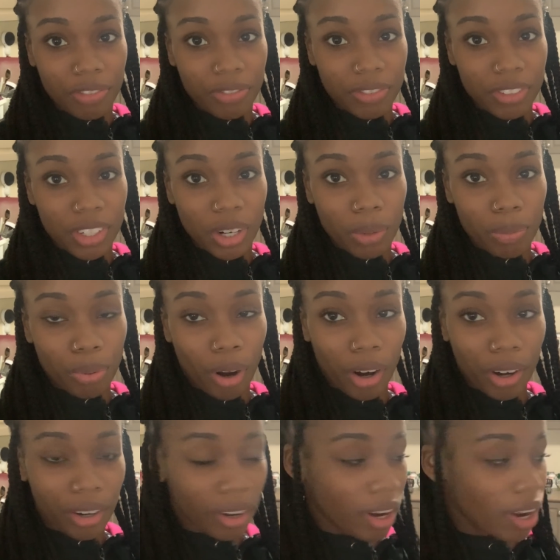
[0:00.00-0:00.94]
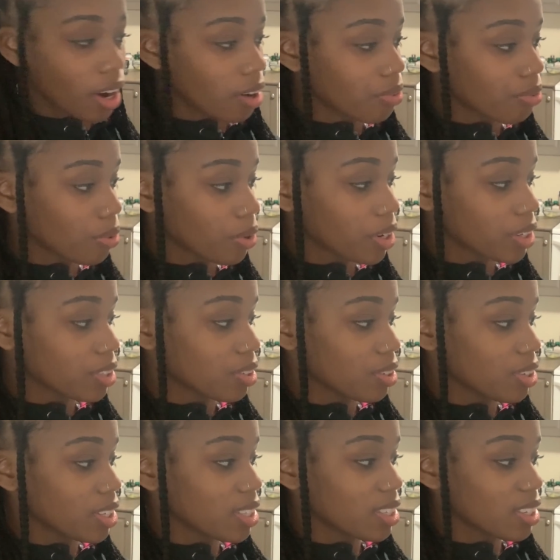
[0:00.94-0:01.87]
you know, brought her hair forward so
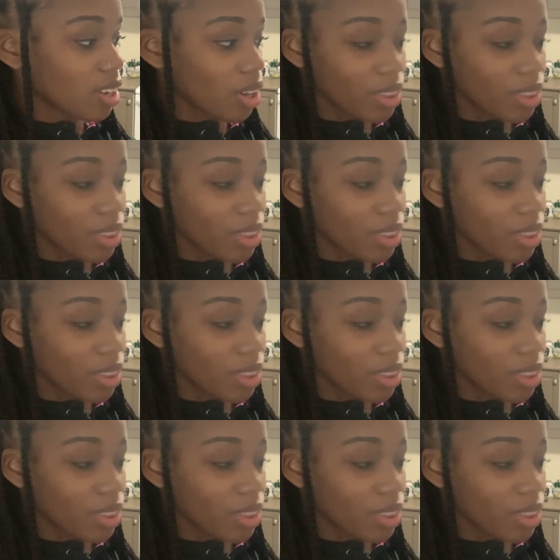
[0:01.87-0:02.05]
you can see all